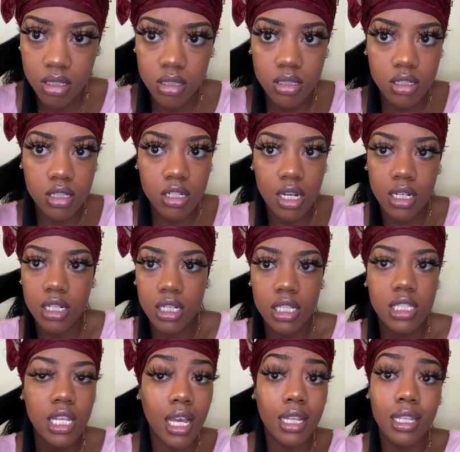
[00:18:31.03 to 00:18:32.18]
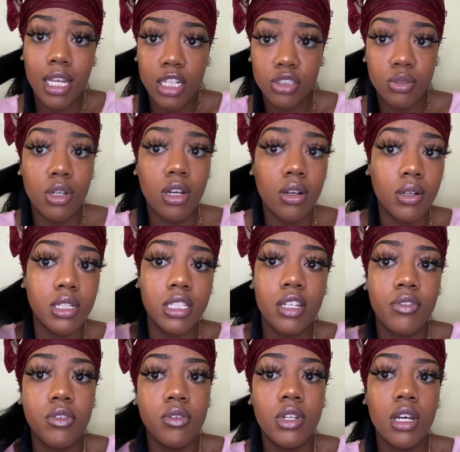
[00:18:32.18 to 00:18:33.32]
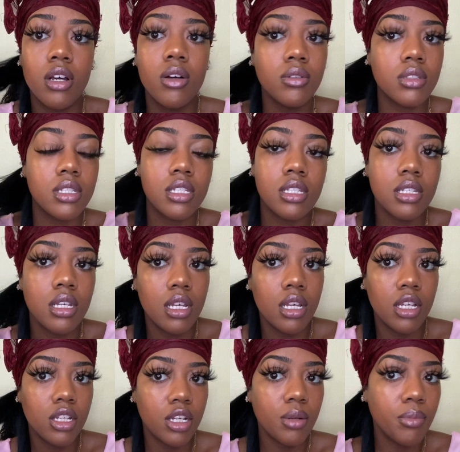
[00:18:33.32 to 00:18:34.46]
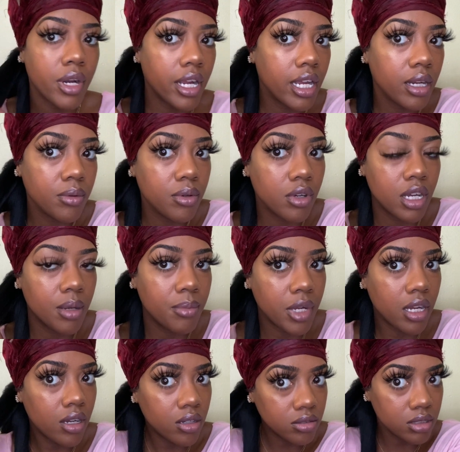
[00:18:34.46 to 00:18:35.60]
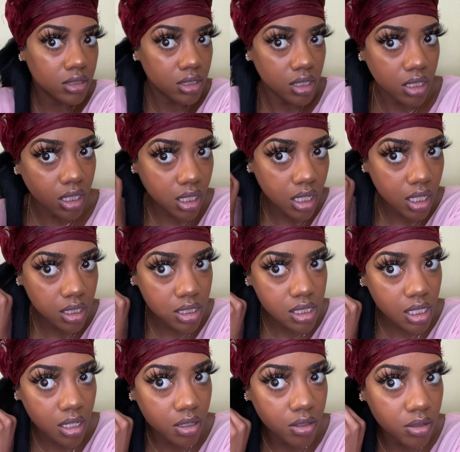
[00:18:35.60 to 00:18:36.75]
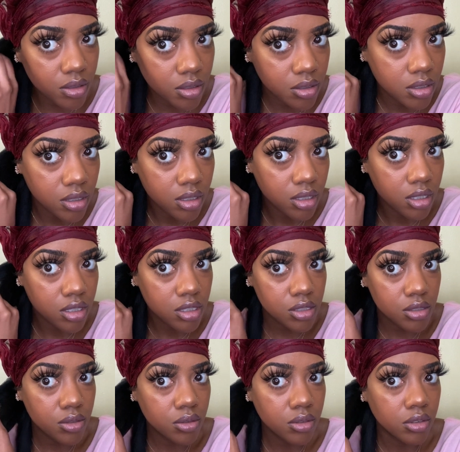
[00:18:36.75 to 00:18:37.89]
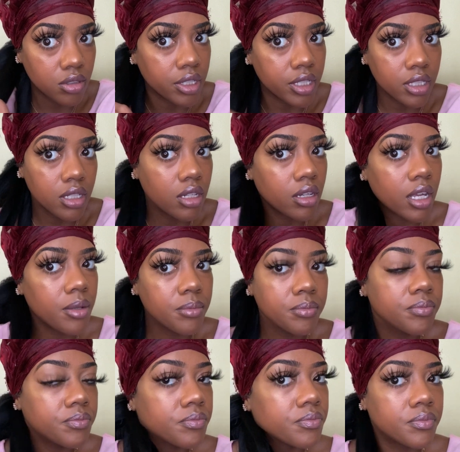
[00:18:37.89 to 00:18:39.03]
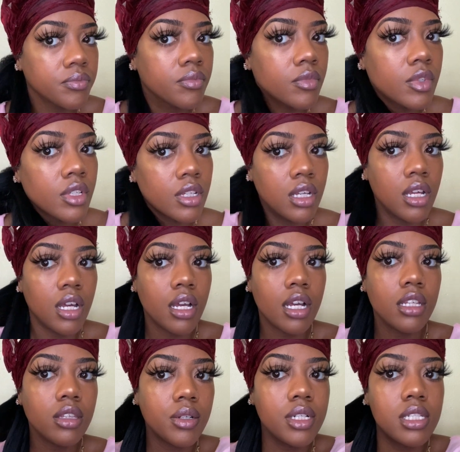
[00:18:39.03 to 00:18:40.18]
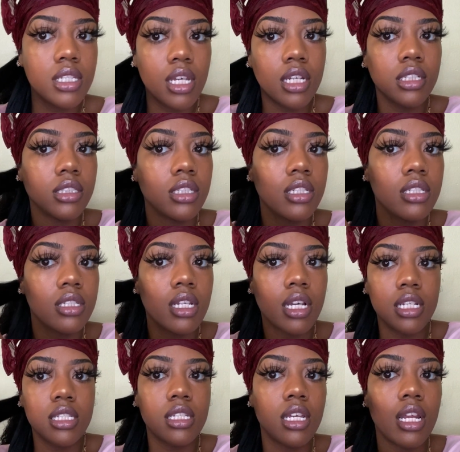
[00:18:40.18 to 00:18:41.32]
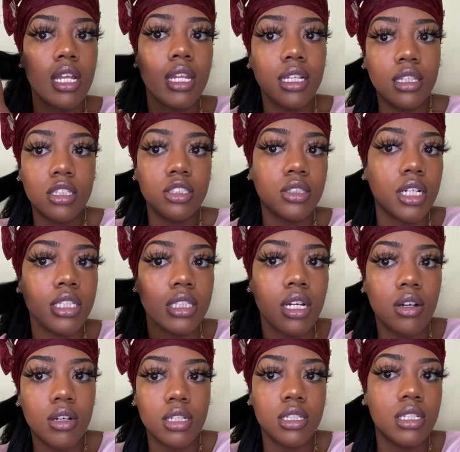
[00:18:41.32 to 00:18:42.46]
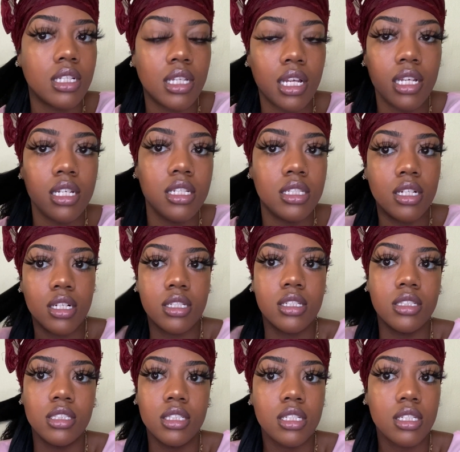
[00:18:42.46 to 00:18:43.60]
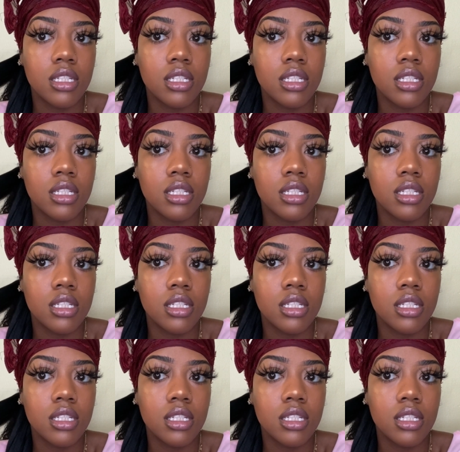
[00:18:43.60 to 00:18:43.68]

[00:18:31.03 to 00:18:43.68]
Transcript: just try to detangle it as you go, because if you don't, your braid will come out looking hella tangled. 2, 3, okay? I got 3 sections. Like I said, I like the stretched out because it's a lot easier to just